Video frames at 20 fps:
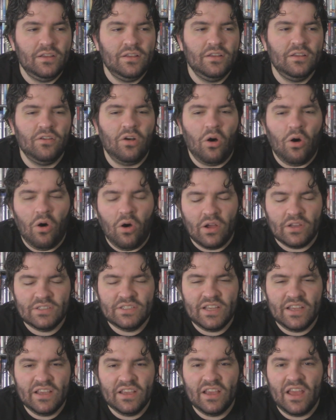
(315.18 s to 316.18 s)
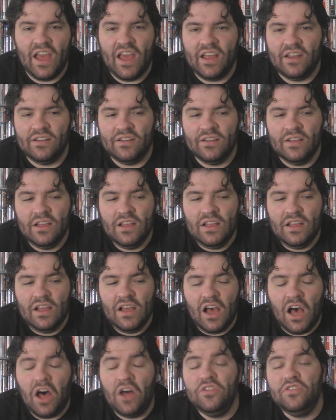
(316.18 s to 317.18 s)
haunting, and
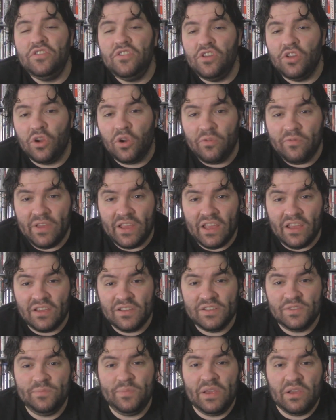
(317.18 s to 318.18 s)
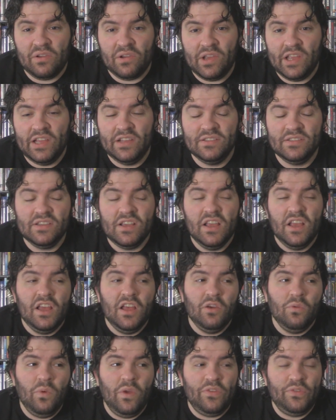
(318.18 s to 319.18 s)
unnerving experience
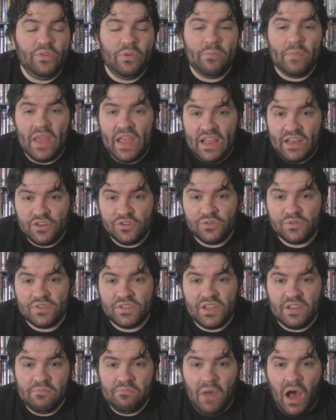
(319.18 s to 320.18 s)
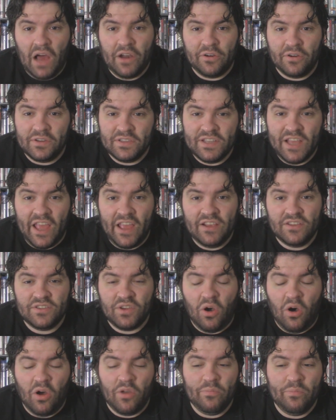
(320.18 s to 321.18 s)
with some interesting modern takes
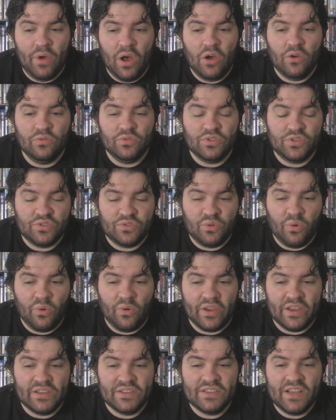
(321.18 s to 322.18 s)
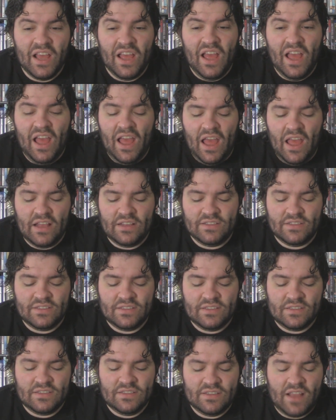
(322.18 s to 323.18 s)
on Poe stories
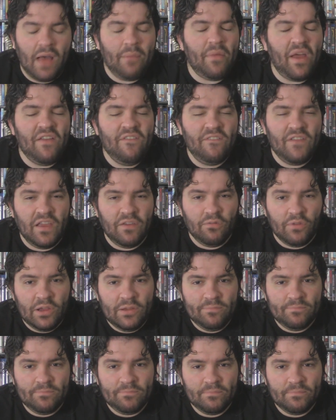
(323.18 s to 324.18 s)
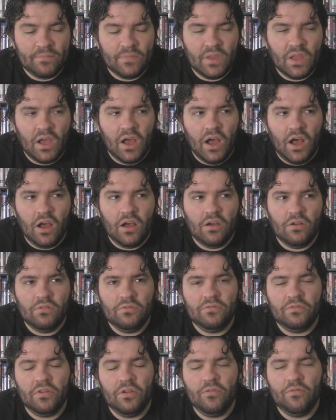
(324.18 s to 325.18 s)
it's not my favorite
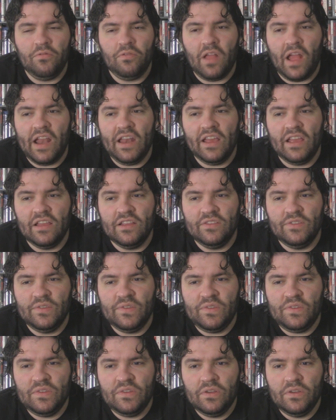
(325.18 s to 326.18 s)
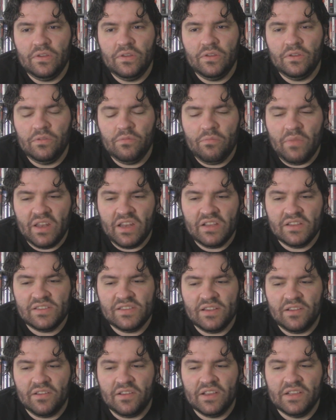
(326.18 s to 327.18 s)
of Flanagan's
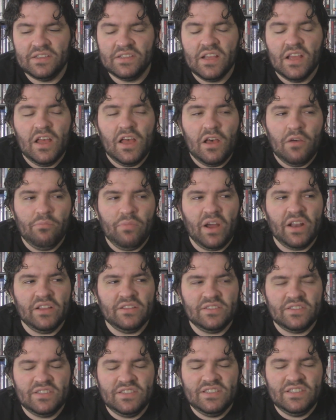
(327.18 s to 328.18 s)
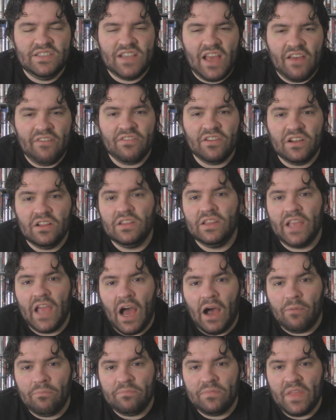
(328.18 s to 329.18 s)
miniseries, but it's definitely
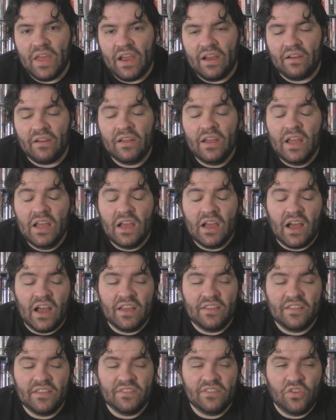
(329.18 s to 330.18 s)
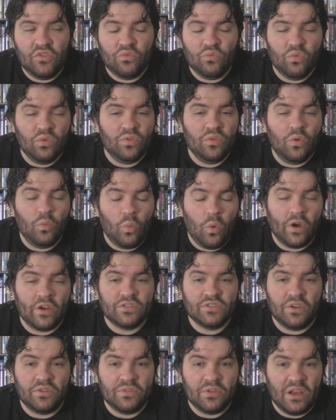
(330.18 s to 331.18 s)
up there. I think this
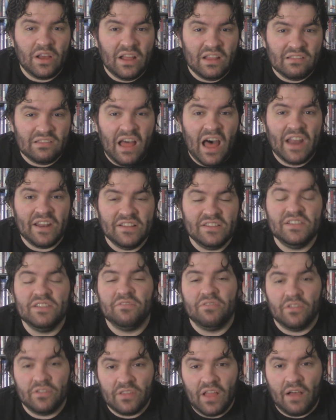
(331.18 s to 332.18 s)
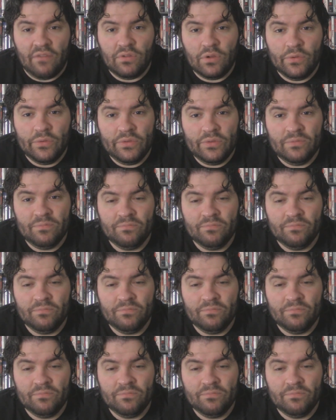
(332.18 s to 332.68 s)
works on a lot of different levels.